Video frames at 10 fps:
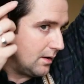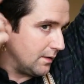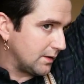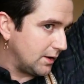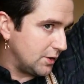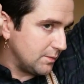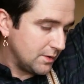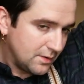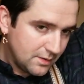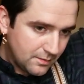with the
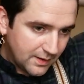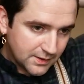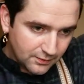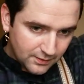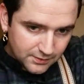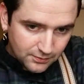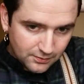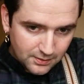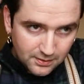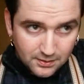comb make sure it's
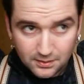all